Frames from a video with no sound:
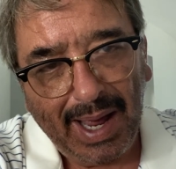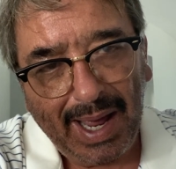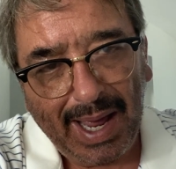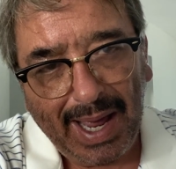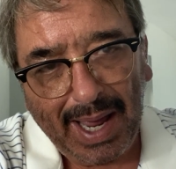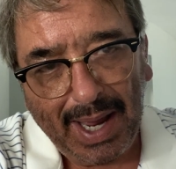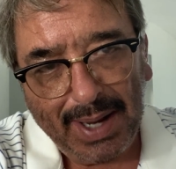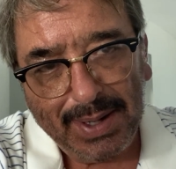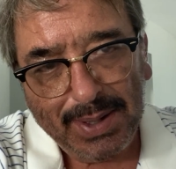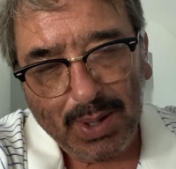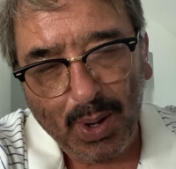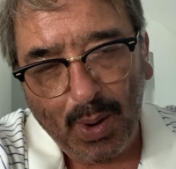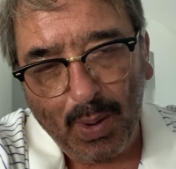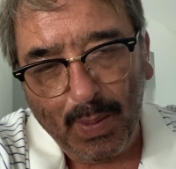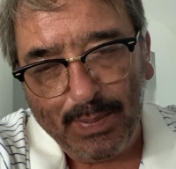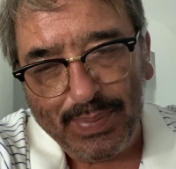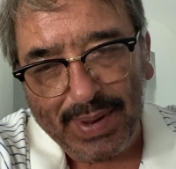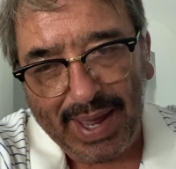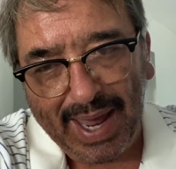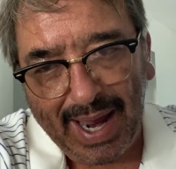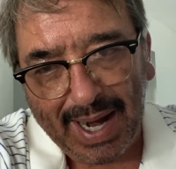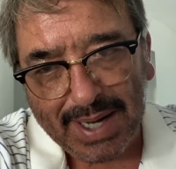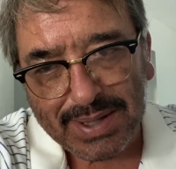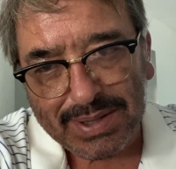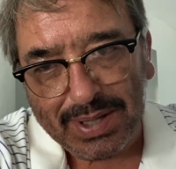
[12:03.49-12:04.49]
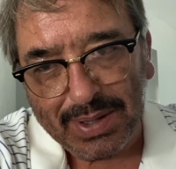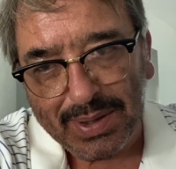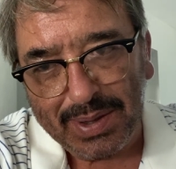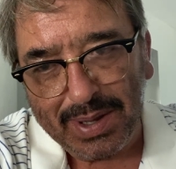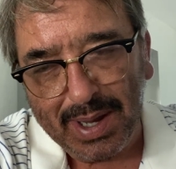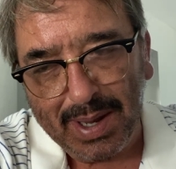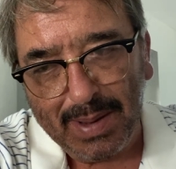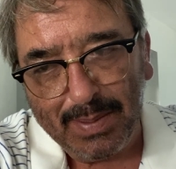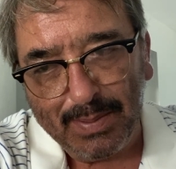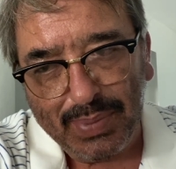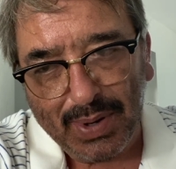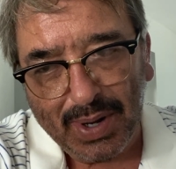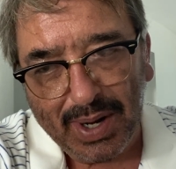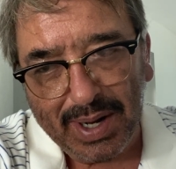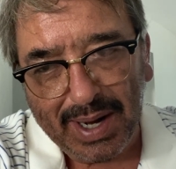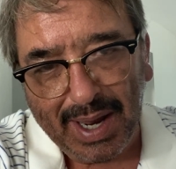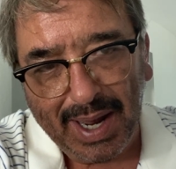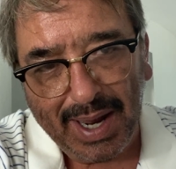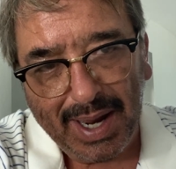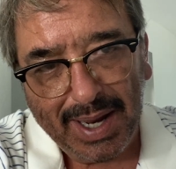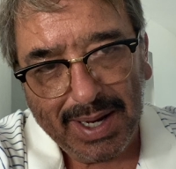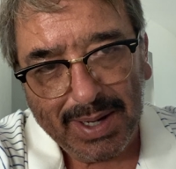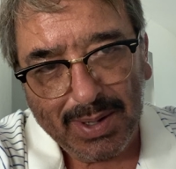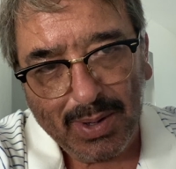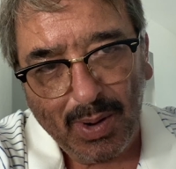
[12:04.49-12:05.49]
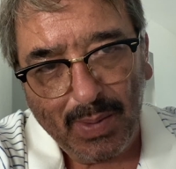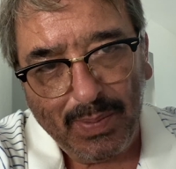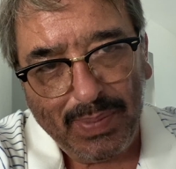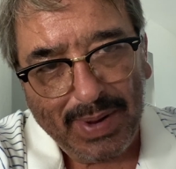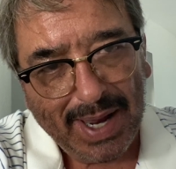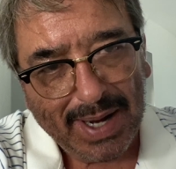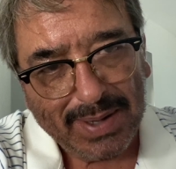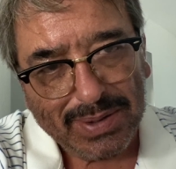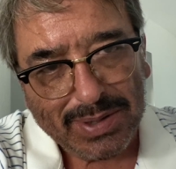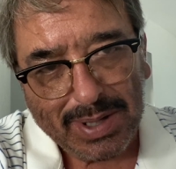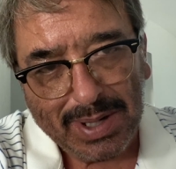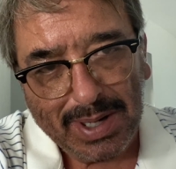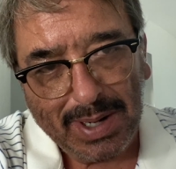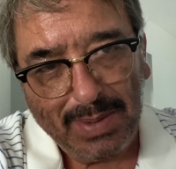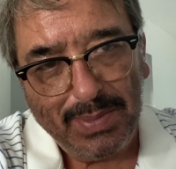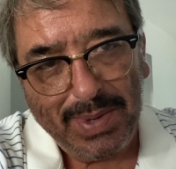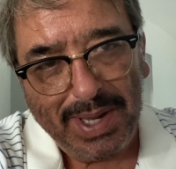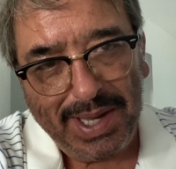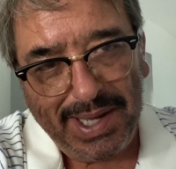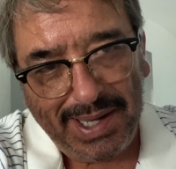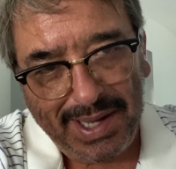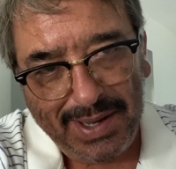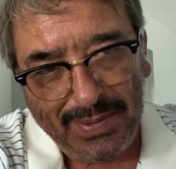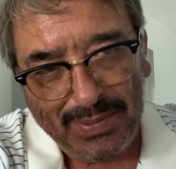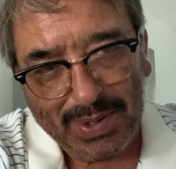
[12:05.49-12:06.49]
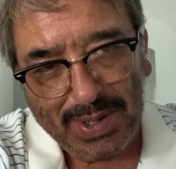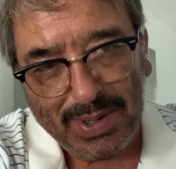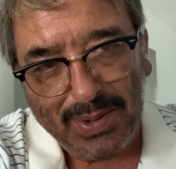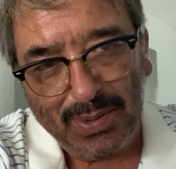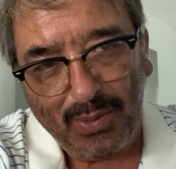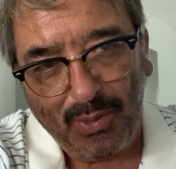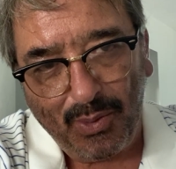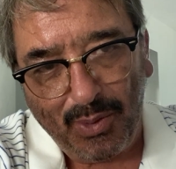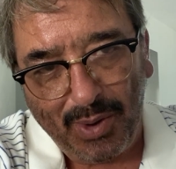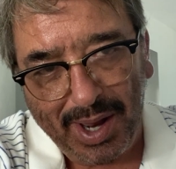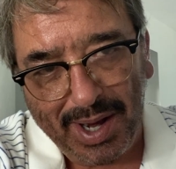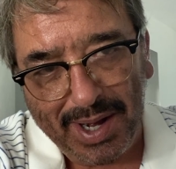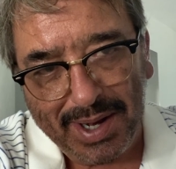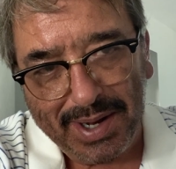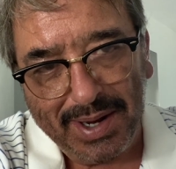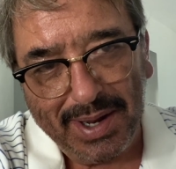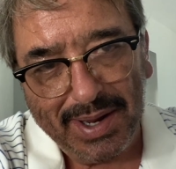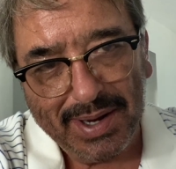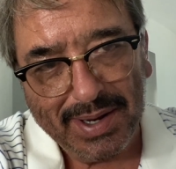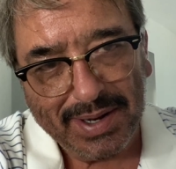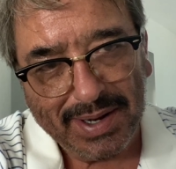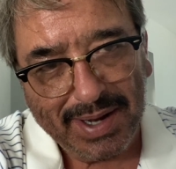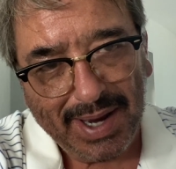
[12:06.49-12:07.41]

I go back to them, but I go back to them even when